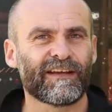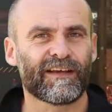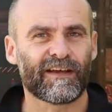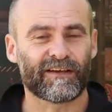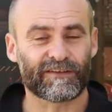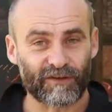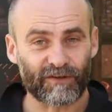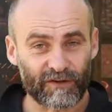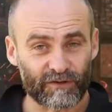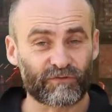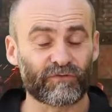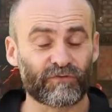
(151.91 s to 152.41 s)

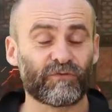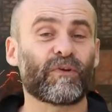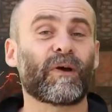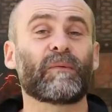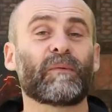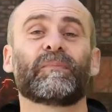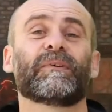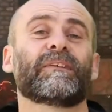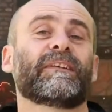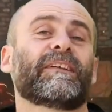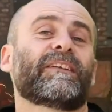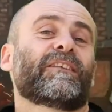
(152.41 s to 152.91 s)
and I grew
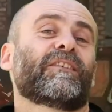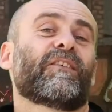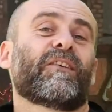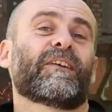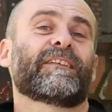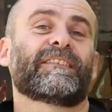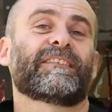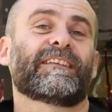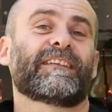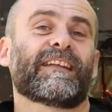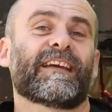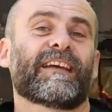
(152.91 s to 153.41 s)
up in the
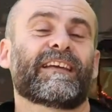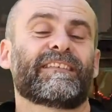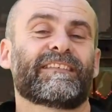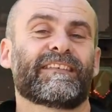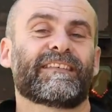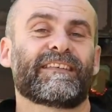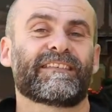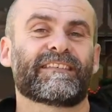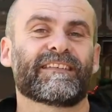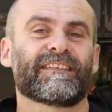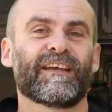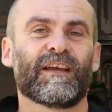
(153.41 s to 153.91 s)

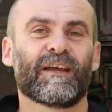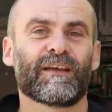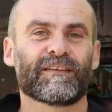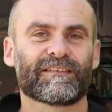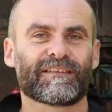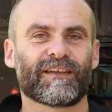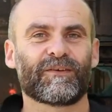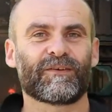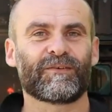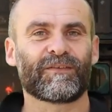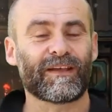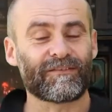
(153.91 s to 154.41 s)
1980s,
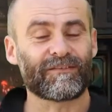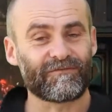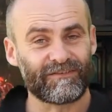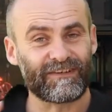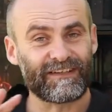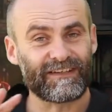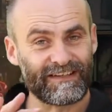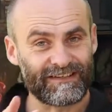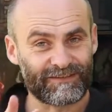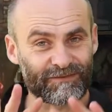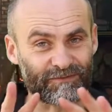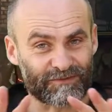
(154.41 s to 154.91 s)
so that
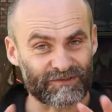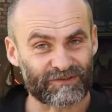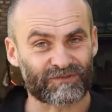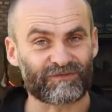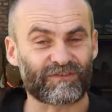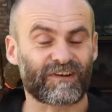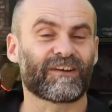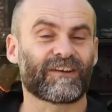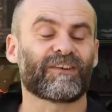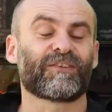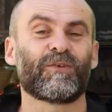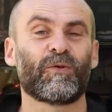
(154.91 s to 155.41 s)
really sort of
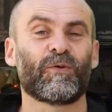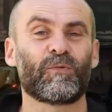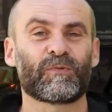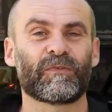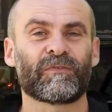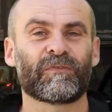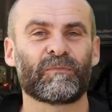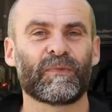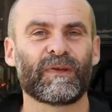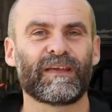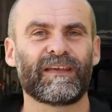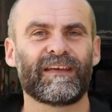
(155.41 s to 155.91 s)
struck a chord
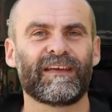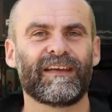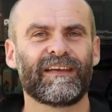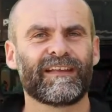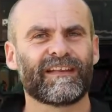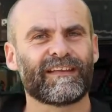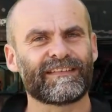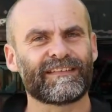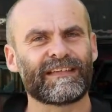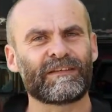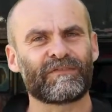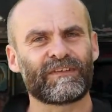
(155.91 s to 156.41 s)
with me.
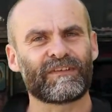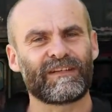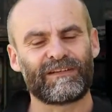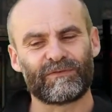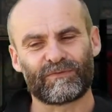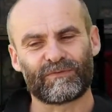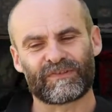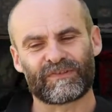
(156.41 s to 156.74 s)
There's even a little